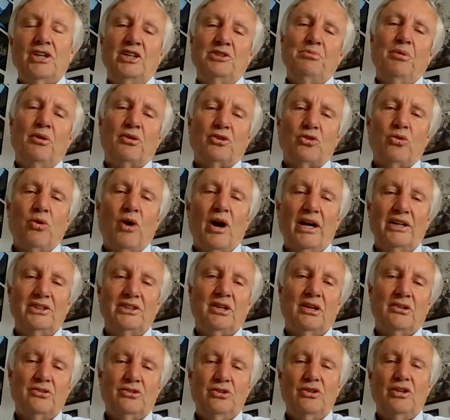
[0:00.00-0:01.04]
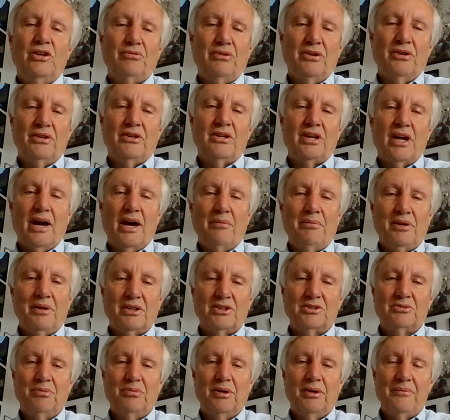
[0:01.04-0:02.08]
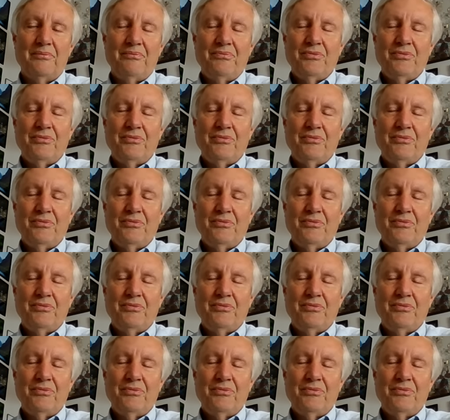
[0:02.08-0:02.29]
I spoke twice on two different topics, but